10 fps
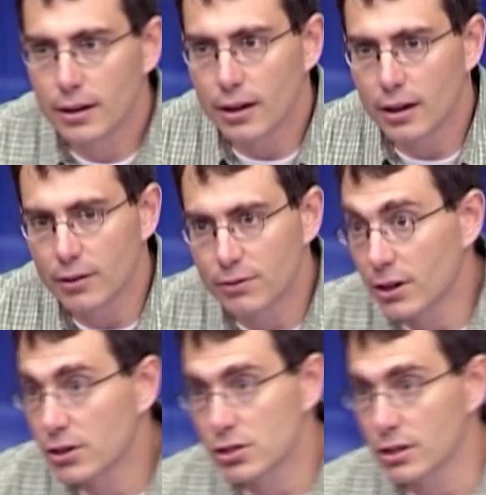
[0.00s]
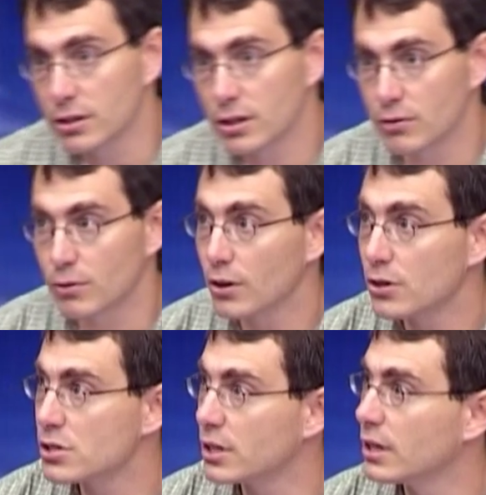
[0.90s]
uh, function
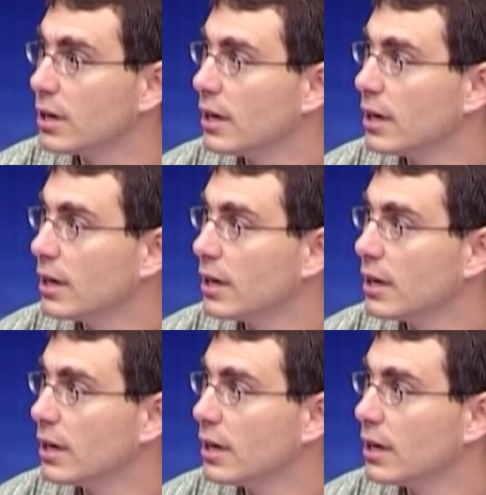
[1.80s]
conversion.